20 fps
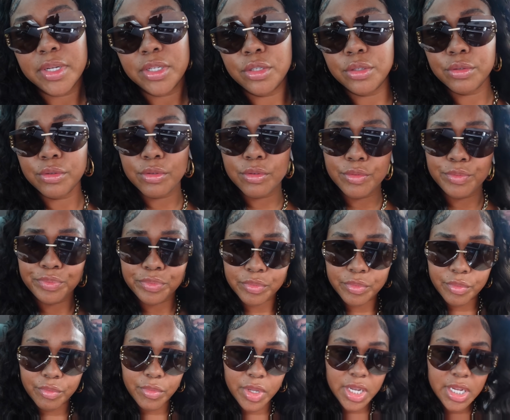do
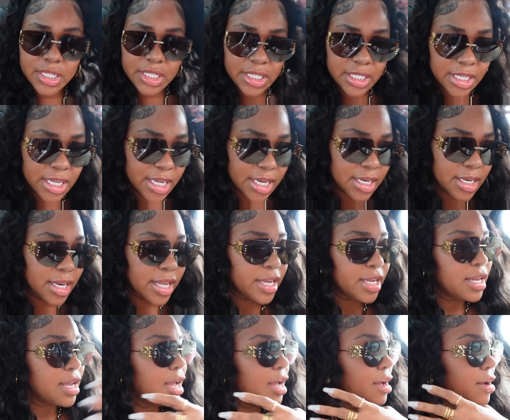because it's getting
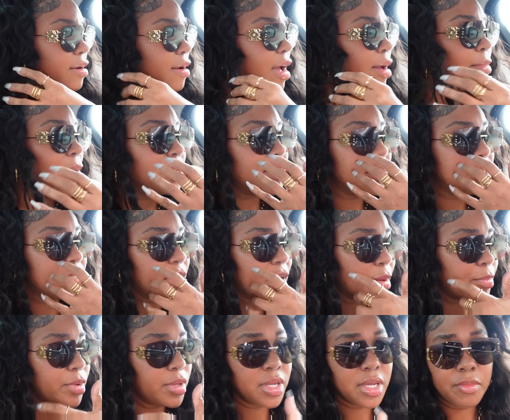late, y'all. I'm about to
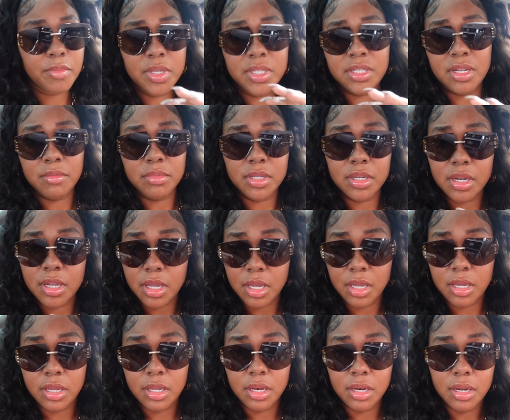stop and get me something to
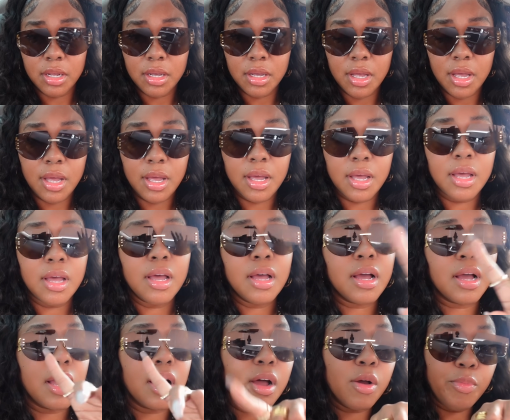eat.
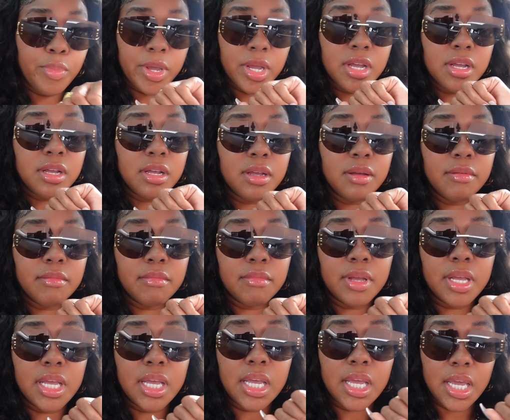Go pick up
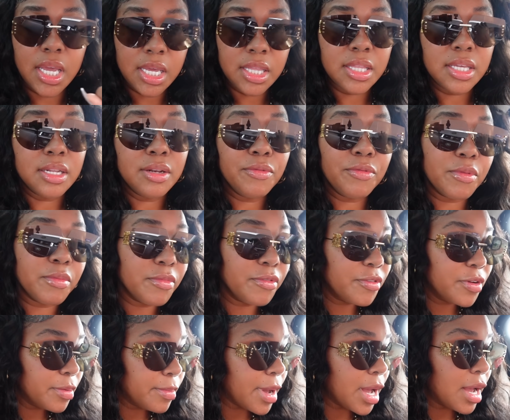Ethan from
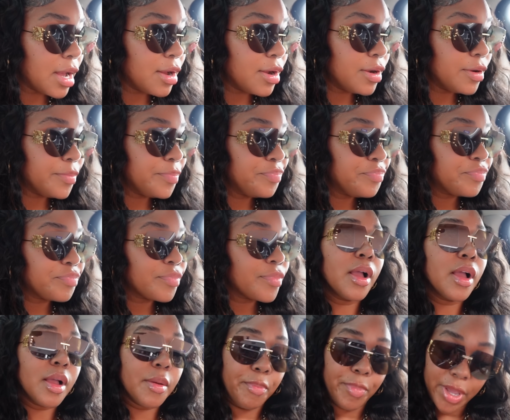football.
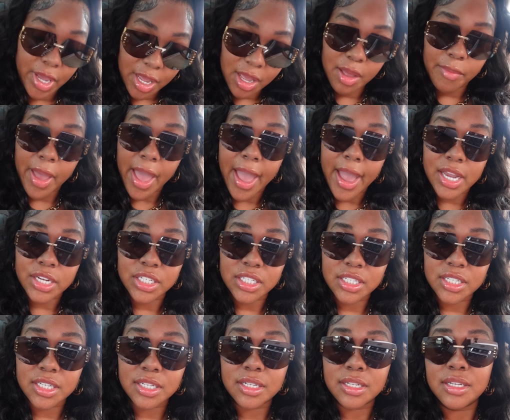Pick up
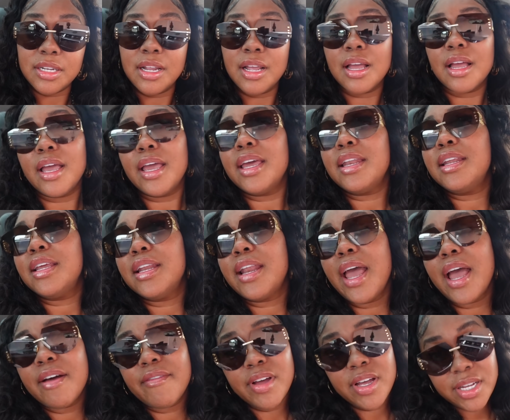Ashton and then
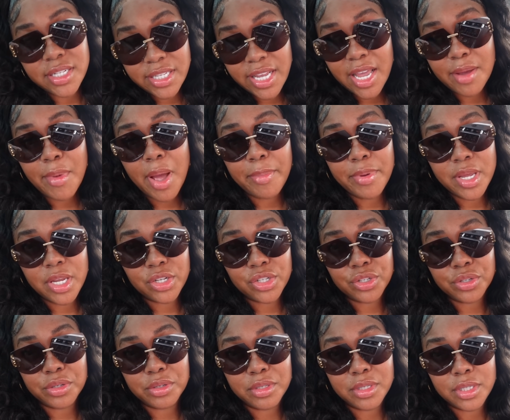have her take my
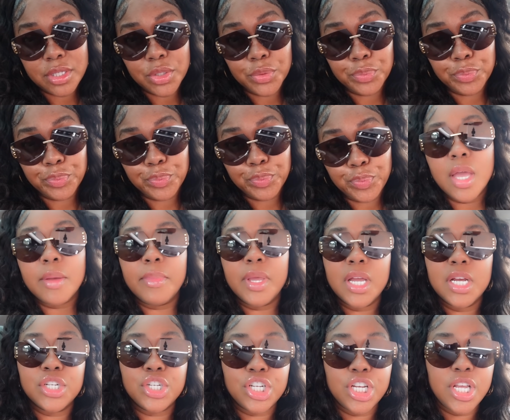pictures.
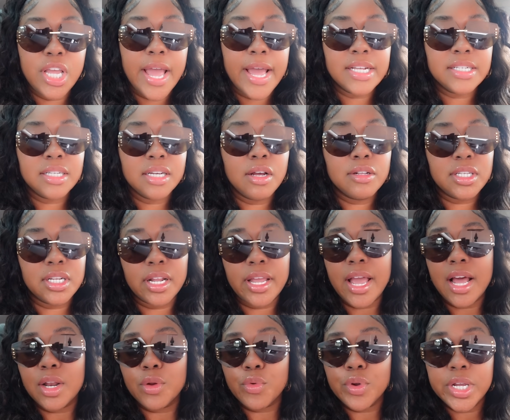Because she asked to go to the
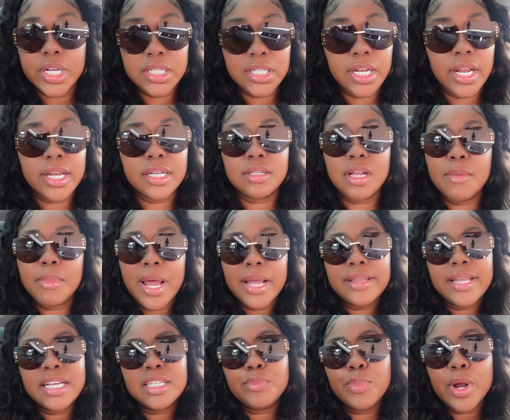Galleria today. So I'm like,
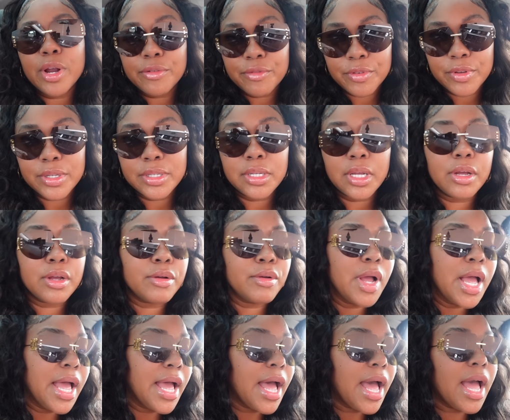that's perfect. So
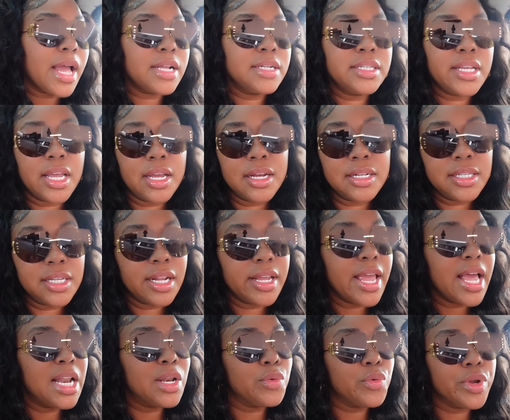I can take her to the
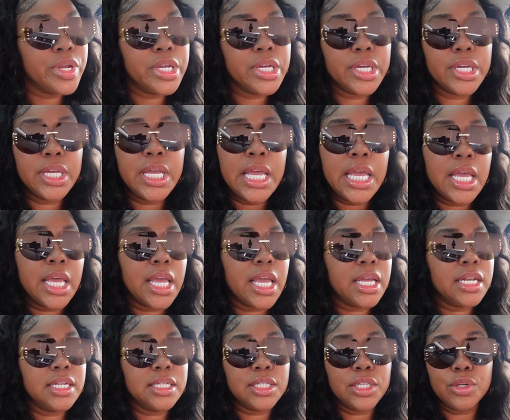Galleria
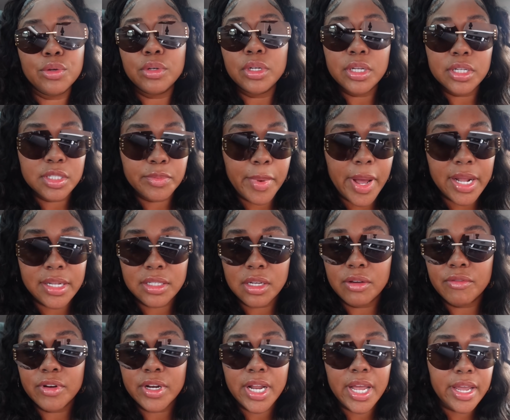and there's cute little spots
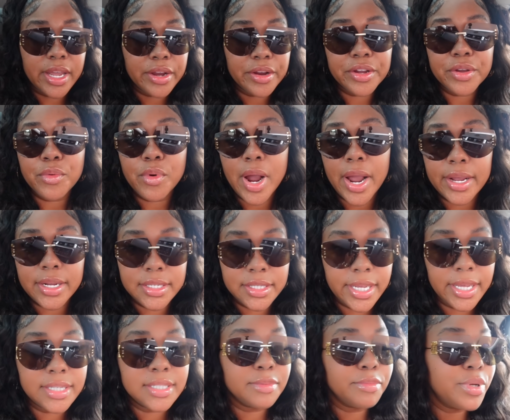over in that area where I can
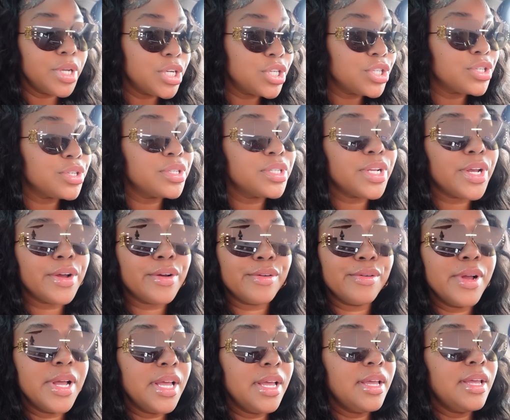take some pictures. So
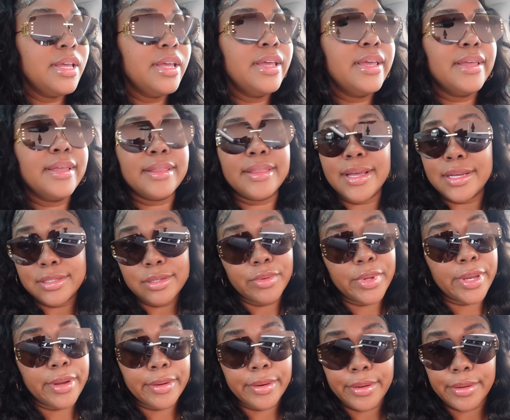that's what
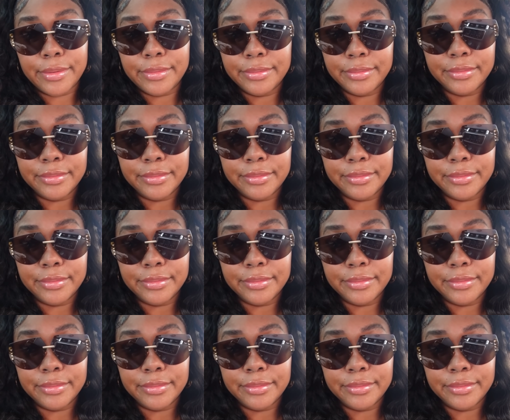we're going to do.